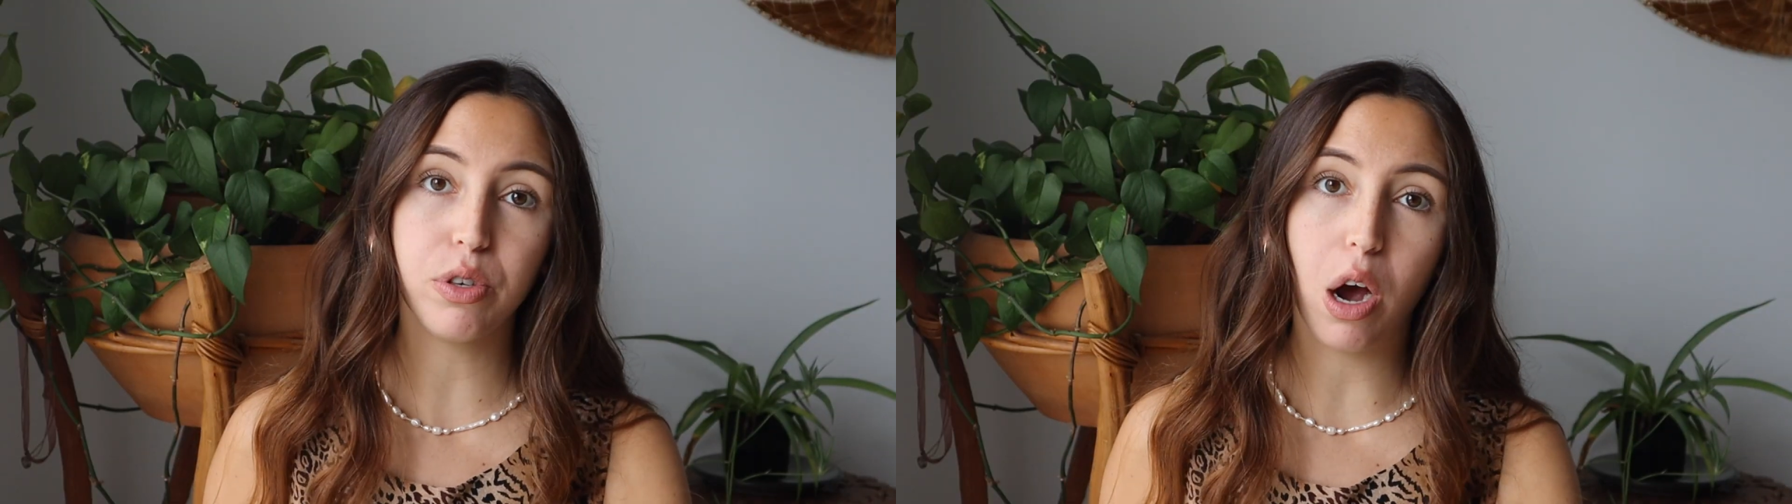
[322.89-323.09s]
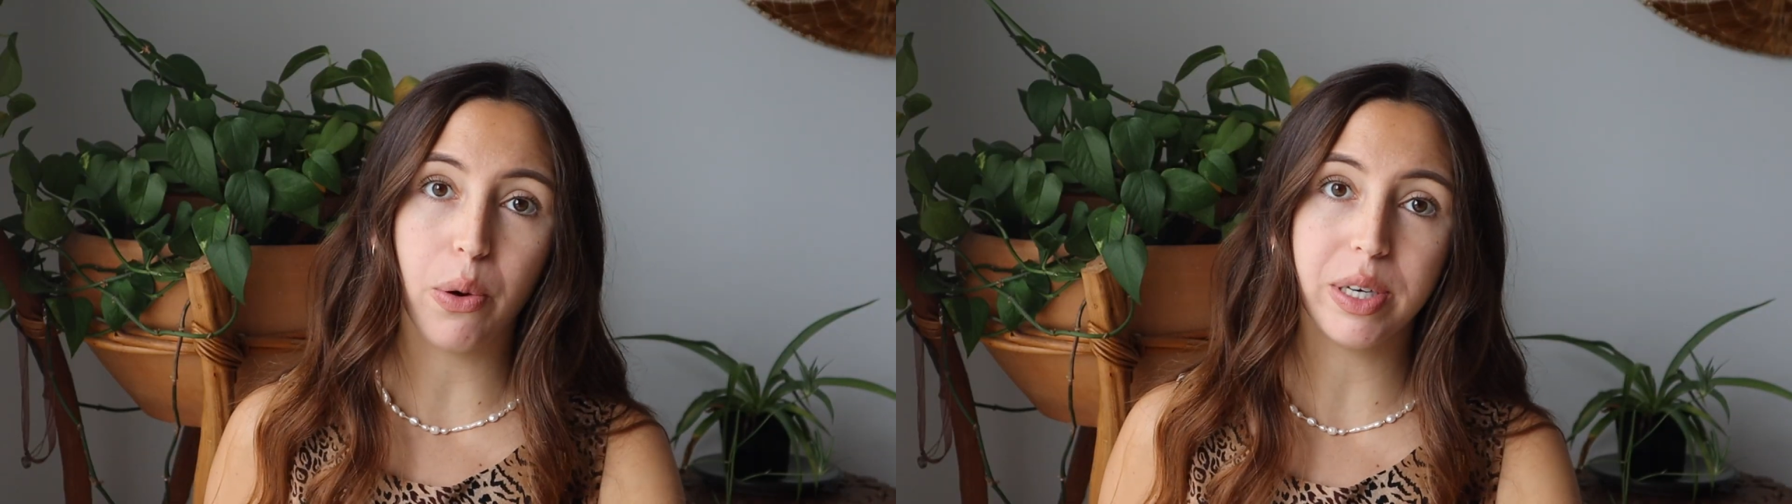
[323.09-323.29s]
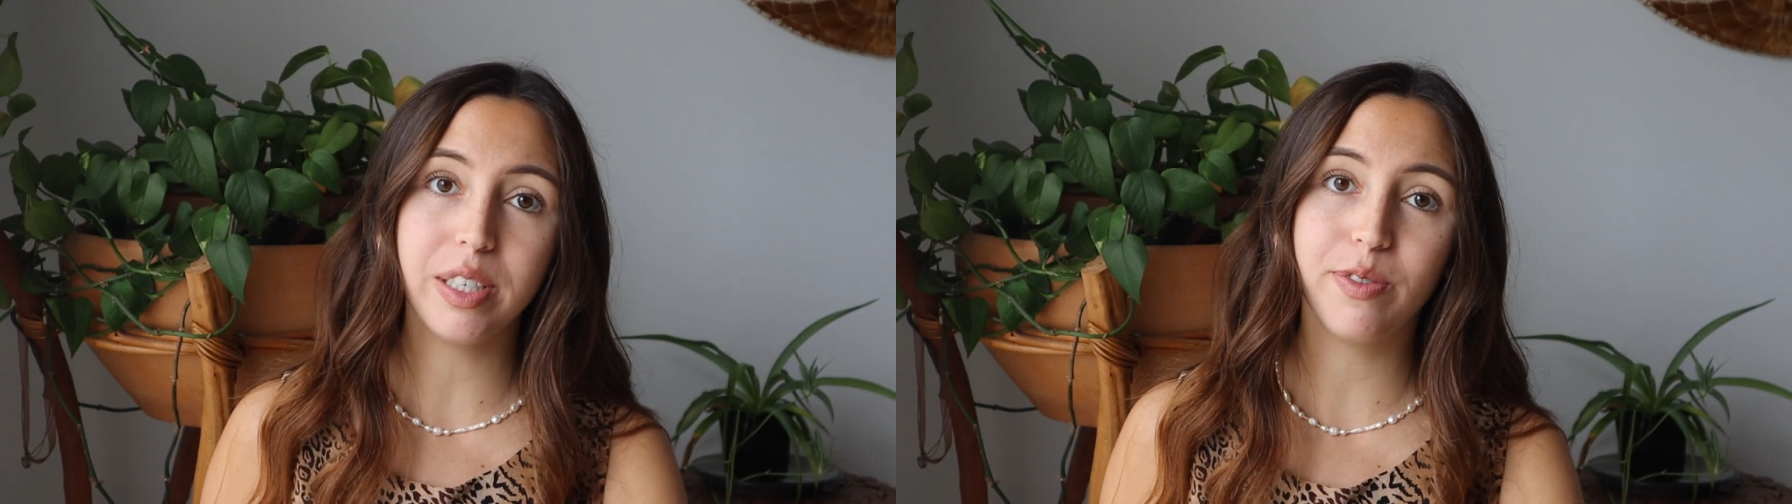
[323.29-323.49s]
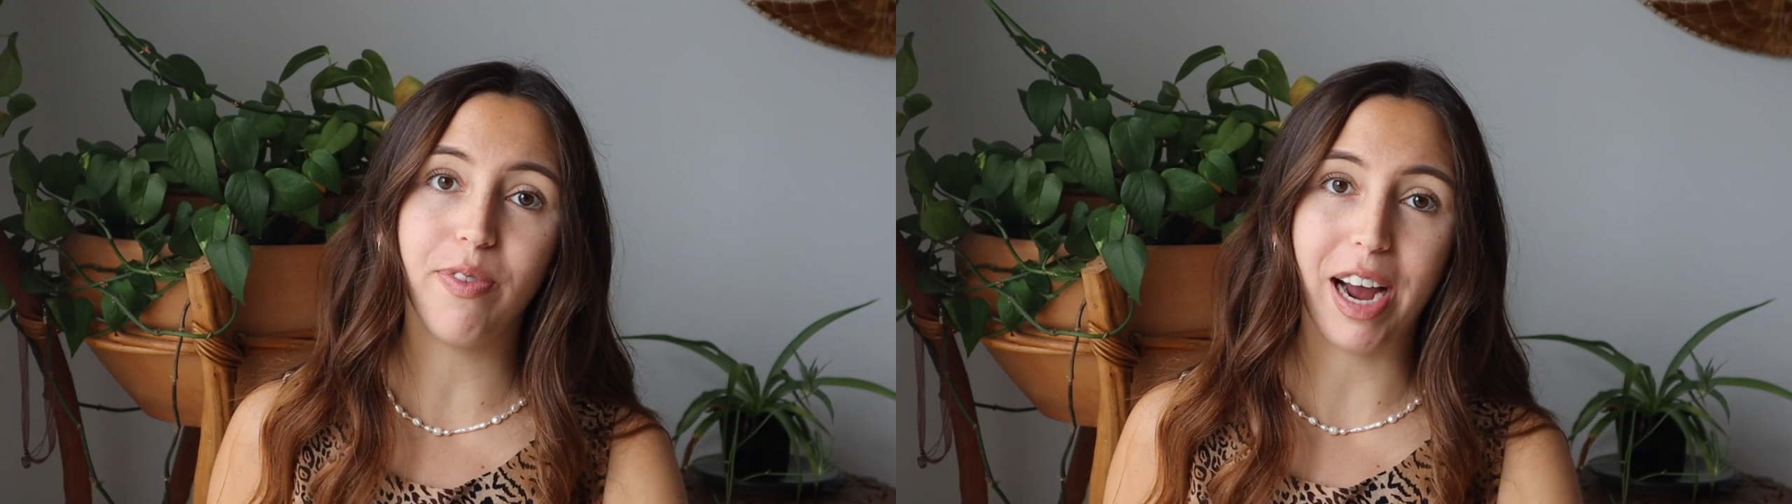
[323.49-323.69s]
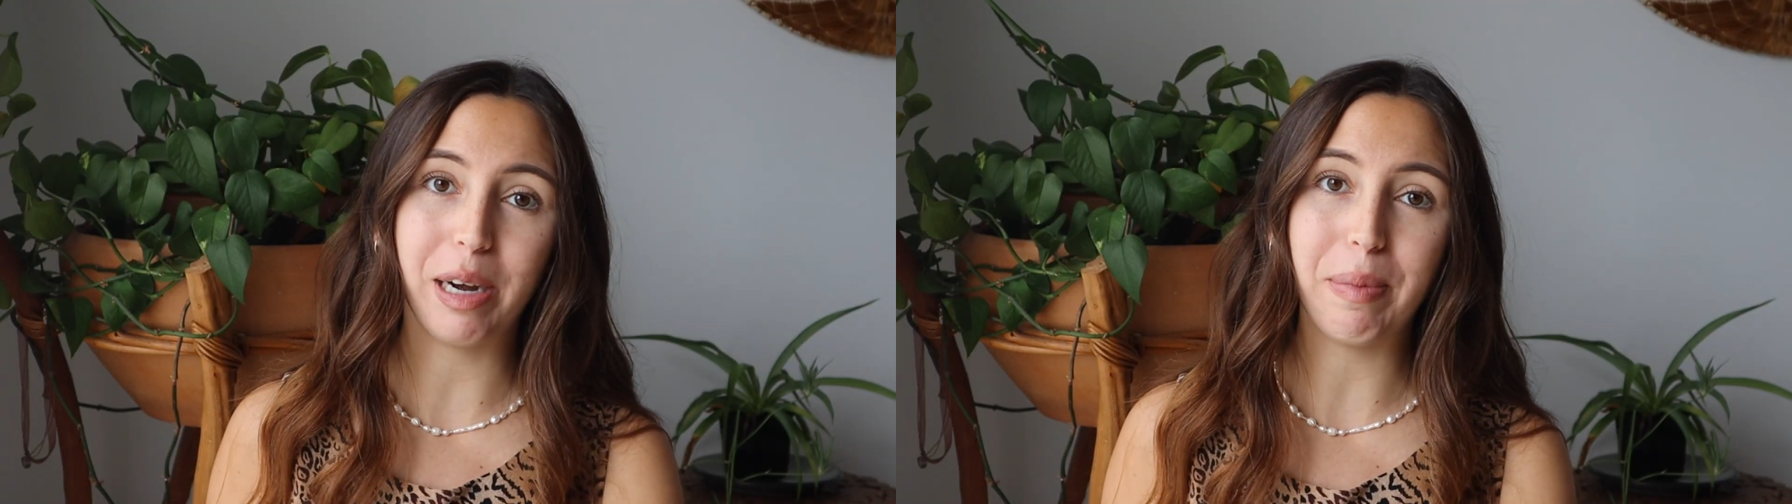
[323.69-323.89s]
always
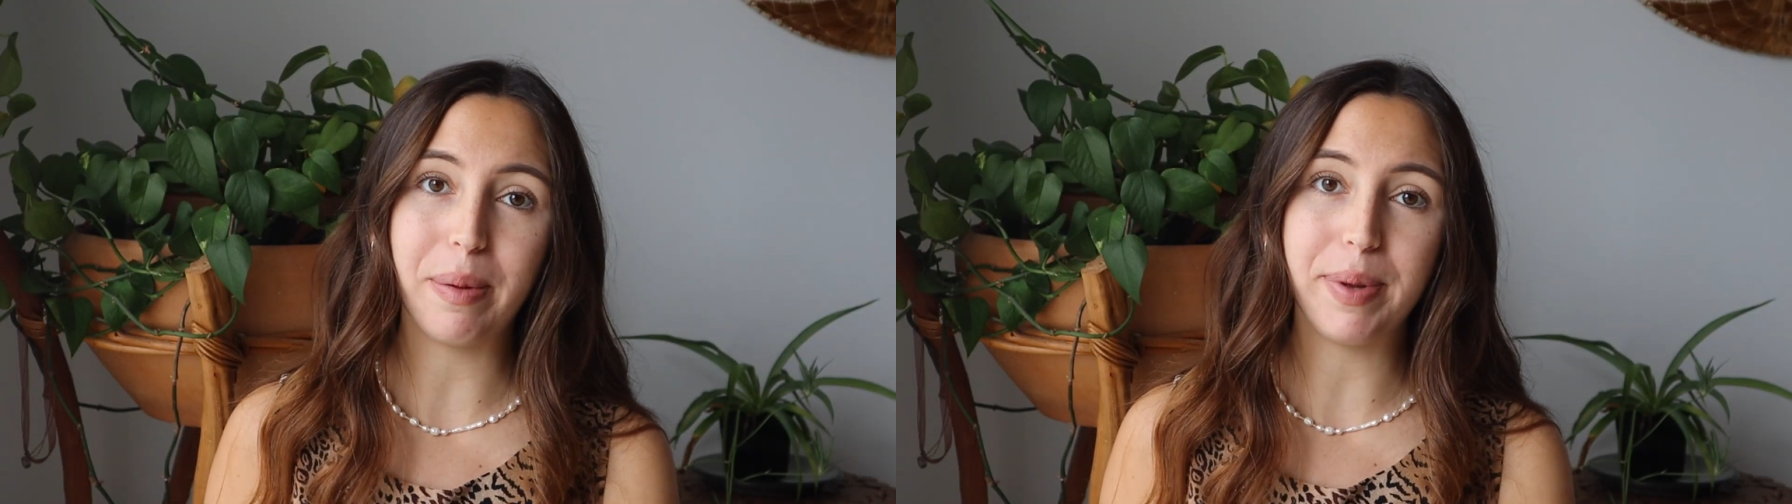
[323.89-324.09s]
fire my